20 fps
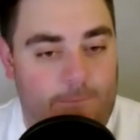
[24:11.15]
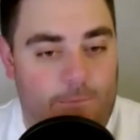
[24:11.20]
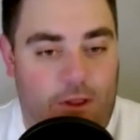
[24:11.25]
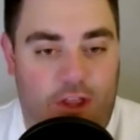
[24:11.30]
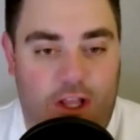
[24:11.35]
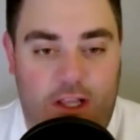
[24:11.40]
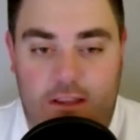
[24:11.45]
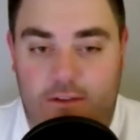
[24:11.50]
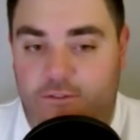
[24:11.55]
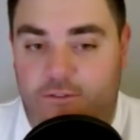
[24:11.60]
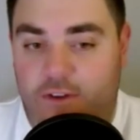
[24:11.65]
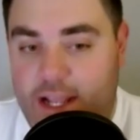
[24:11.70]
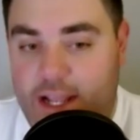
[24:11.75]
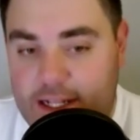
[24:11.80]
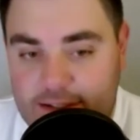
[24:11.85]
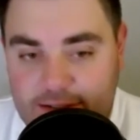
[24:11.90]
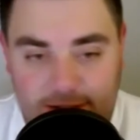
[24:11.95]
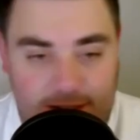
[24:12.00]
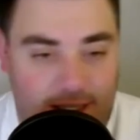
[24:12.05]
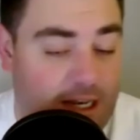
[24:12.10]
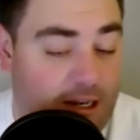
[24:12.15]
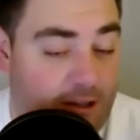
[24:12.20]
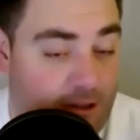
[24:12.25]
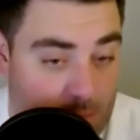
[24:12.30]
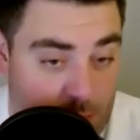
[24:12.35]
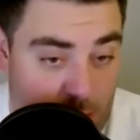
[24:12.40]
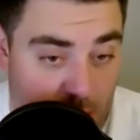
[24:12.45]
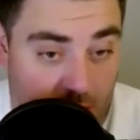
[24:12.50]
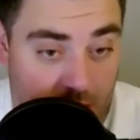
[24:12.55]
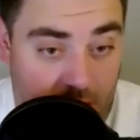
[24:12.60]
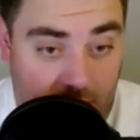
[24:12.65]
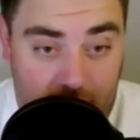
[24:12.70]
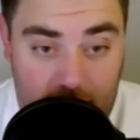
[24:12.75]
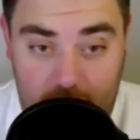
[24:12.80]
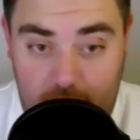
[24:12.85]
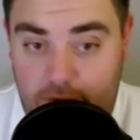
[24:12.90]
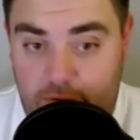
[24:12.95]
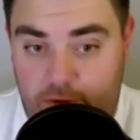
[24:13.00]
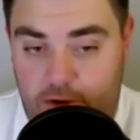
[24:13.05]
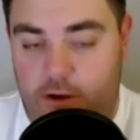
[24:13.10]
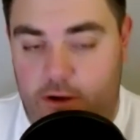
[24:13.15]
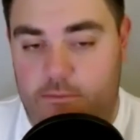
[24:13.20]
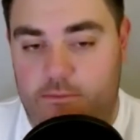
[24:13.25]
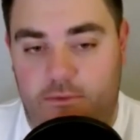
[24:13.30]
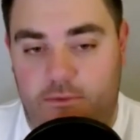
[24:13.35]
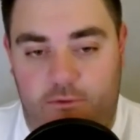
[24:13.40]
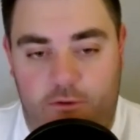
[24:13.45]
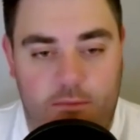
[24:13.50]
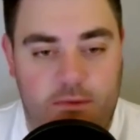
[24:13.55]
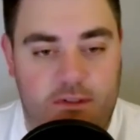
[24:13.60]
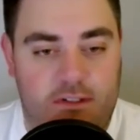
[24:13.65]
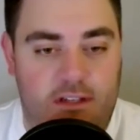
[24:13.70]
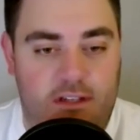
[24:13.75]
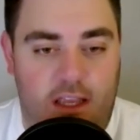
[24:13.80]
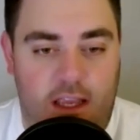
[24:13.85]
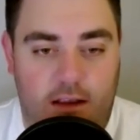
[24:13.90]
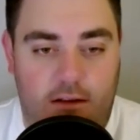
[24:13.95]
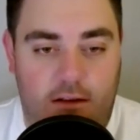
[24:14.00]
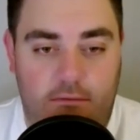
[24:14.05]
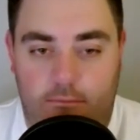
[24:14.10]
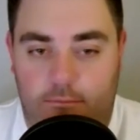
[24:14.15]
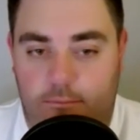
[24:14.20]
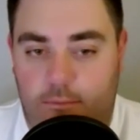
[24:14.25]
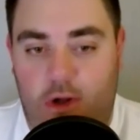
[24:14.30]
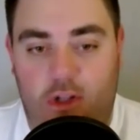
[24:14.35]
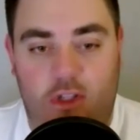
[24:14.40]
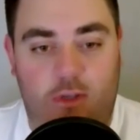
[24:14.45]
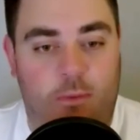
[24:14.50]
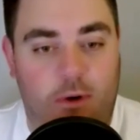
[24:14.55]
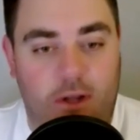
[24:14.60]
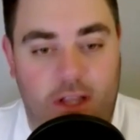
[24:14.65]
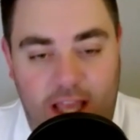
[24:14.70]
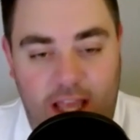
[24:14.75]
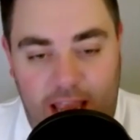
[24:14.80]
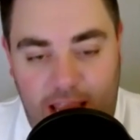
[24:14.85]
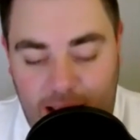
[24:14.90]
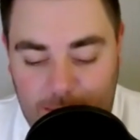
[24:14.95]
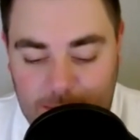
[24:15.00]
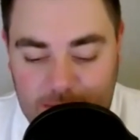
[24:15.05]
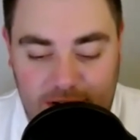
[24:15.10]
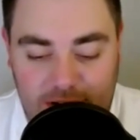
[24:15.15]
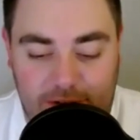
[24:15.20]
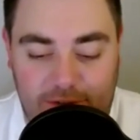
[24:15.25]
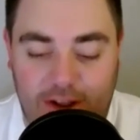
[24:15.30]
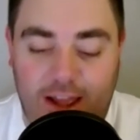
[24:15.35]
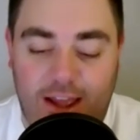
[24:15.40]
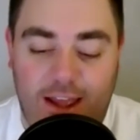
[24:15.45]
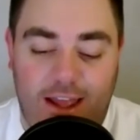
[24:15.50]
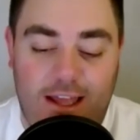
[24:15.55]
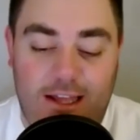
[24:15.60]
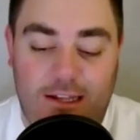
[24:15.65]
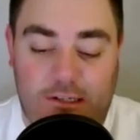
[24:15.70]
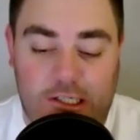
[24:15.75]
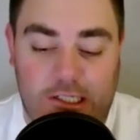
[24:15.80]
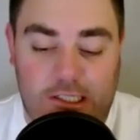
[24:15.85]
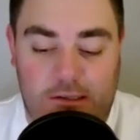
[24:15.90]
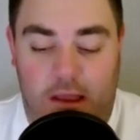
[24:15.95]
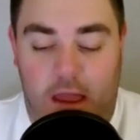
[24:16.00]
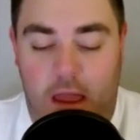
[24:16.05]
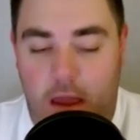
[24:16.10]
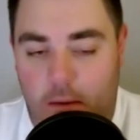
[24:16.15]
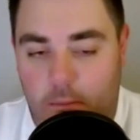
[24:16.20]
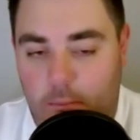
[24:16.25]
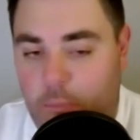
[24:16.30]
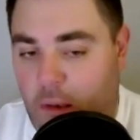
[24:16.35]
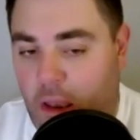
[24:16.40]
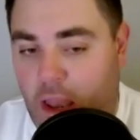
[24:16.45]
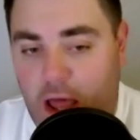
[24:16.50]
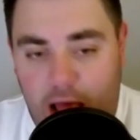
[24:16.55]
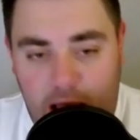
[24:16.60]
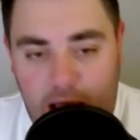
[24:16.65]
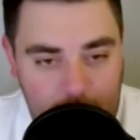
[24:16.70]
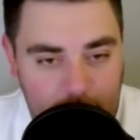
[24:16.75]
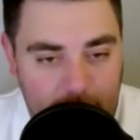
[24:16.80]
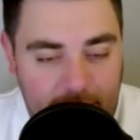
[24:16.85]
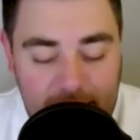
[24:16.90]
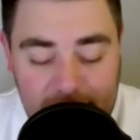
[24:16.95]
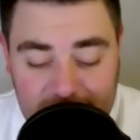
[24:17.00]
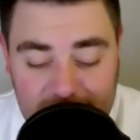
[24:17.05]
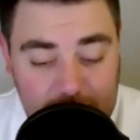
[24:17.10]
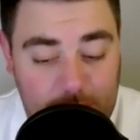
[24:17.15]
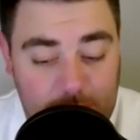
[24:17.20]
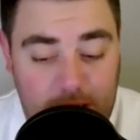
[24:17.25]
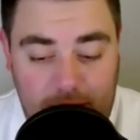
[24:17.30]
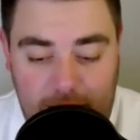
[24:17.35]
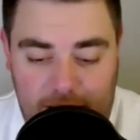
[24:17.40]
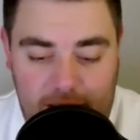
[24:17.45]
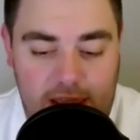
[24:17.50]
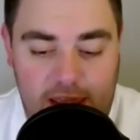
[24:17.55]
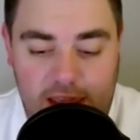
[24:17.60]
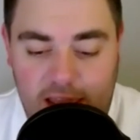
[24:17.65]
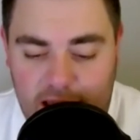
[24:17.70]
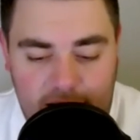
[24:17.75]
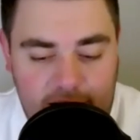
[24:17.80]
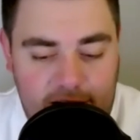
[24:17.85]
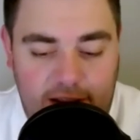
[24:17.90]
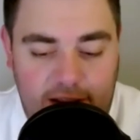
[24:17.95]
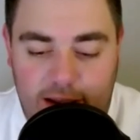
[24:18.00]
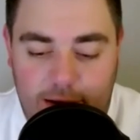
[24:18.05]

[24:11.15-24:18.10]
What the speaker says: I think the fans needed the break from seeing multiple games of just blah basketball. Like, yuck.